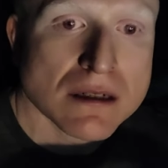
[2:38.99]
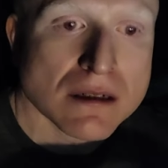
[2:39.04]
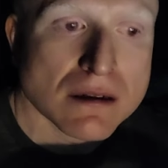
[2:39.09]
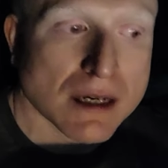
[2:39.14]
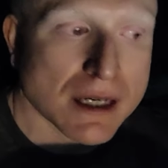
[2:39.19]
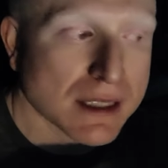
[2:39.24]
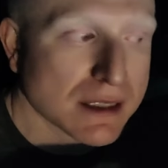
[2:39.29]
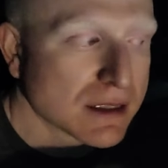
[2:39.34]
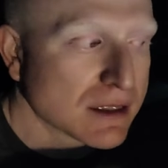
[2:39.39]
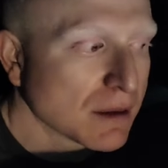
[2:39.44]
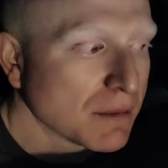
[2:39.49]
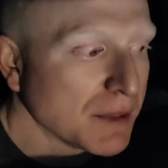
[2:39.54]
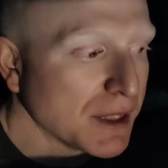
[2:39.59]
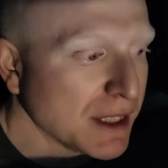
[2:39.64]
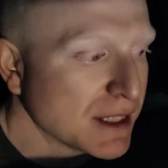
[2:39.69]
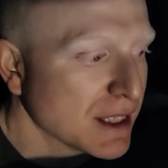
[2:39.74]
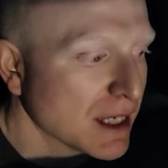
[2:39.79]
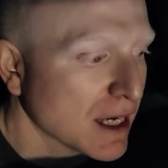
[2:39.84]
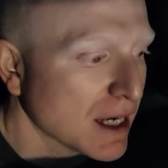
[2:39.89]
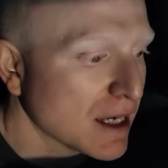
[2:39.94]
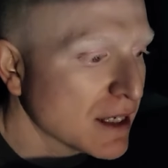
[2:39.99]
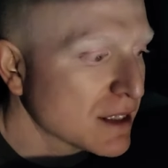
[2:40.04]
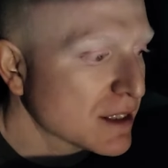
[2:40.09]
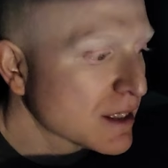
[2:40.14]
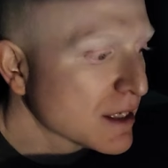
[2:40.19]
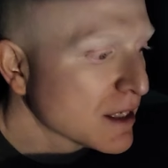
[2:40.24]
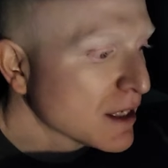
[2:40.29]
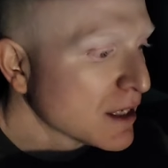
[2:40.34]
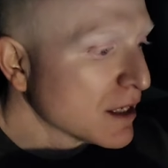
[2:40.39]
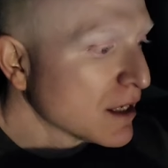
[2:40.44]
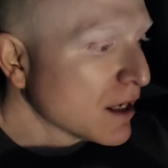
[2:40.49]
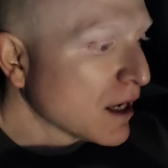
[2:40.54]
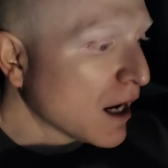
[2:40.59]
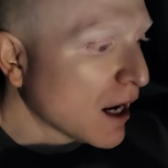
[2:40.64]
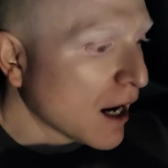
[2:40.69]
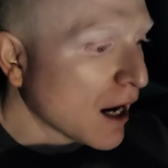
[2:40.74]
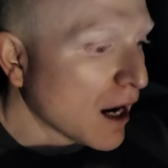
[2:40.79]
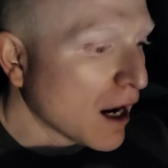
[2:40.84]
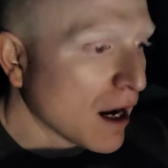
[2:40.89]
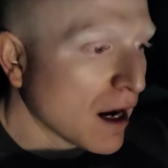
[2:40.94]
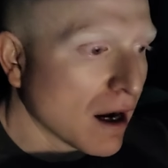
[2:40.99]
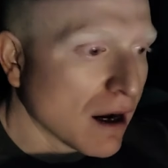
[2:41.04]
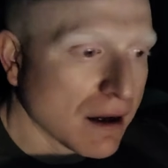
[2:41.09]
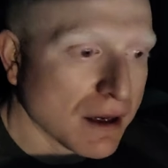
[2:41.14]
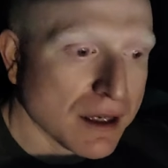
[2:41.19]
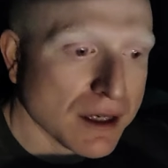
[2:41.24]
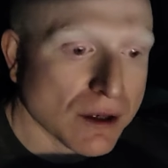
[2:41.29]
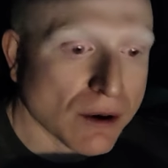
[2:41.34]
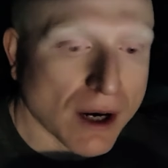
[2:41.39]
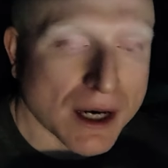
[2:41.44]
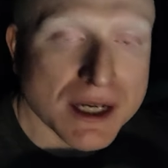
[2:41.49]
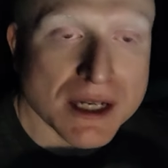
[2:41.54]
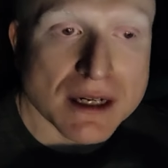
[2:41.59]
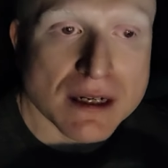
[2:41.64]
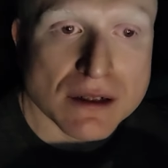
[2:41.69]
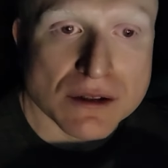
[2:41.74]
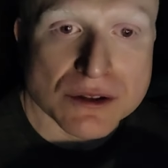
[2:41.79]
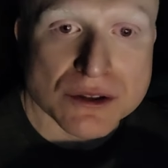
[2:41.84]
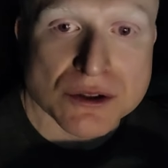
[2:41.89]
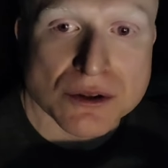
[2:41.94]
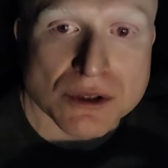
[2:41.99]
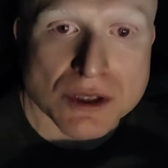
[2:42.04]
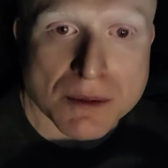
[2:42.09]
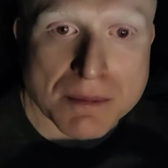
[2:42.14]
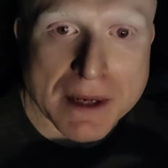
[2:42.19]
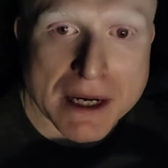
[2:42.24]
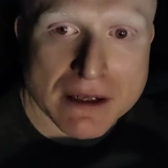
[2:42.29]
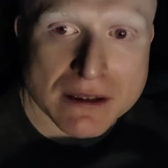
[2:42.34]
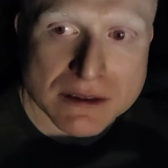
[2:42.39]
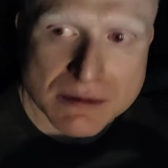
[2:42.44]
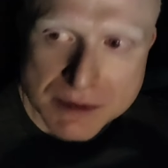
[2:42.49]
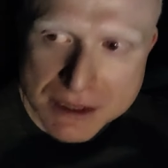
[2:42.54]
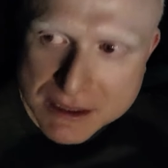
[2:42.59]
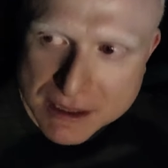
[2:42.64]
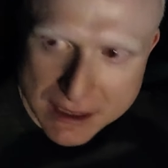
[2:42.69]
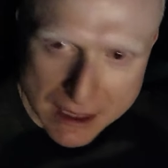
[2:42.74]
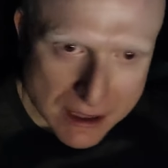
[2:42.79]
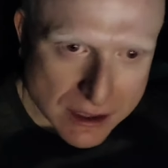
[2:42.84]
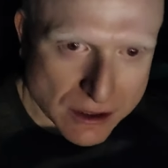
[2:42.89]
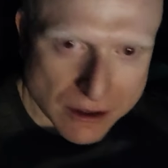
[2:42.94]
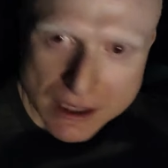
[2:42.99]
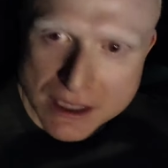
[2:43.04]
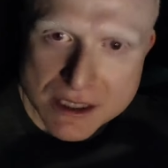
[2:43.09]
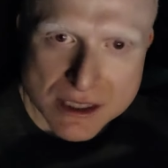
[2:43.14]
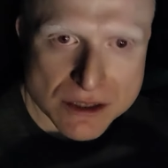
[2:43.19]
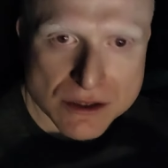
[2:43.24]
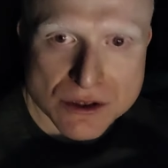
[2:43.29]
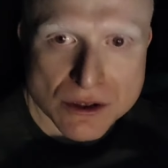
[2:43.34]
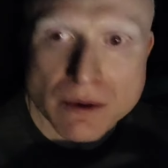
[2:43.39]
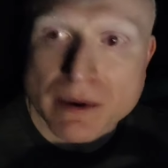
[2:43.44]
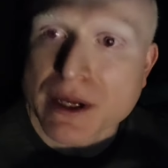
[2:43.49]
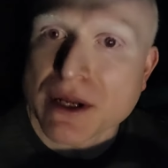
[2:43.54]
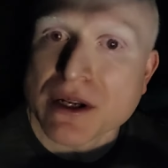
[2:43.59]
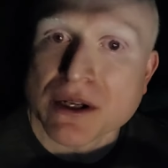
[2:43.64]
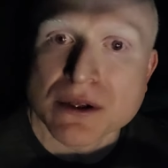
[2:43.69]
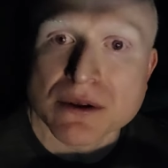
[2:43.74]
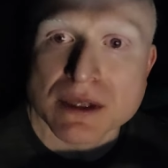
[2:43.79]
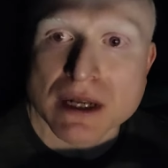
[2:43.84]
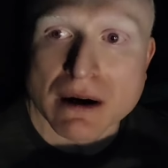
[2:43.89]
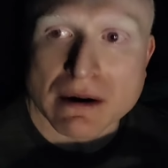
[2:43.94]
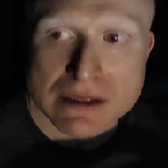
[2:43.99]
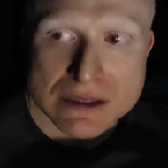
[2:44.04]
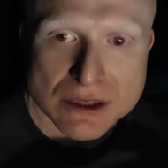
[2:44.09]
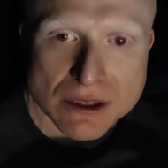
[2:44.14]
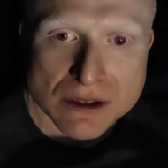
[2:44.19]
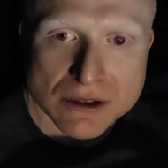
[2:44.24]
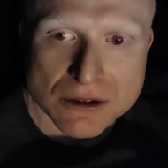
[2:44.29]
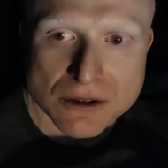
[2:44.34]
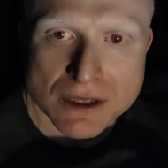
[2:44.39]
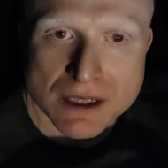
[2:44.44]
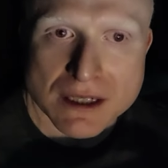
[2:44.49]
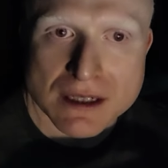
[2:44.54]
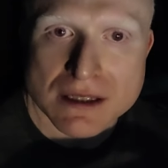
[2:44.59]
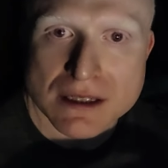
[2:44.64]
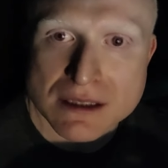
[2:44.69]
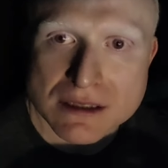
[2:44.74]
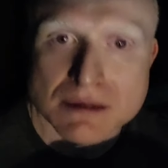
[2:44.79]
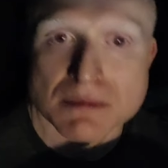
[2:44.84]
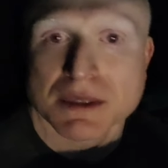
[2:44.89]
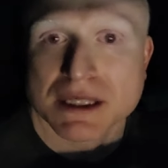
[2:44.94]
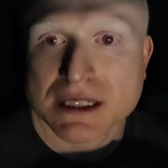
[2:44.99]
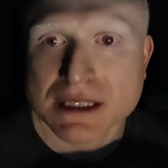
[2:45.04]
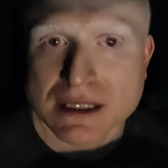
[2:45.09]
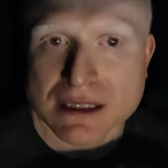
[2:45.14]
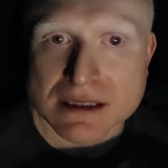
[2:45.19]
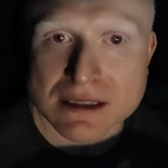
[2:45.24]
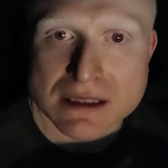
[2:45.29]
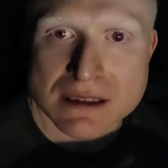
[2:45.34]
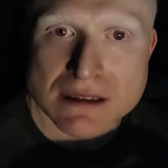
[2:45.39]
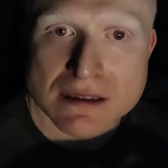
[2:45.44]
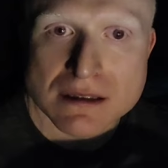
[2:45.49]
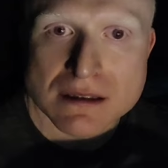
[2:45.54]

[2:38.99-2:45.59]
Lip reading: right? Somebody says, I need to lose 200 pounds. Somebody said, that's crazy. There's no way you can do that with surgery. And then somebody does it.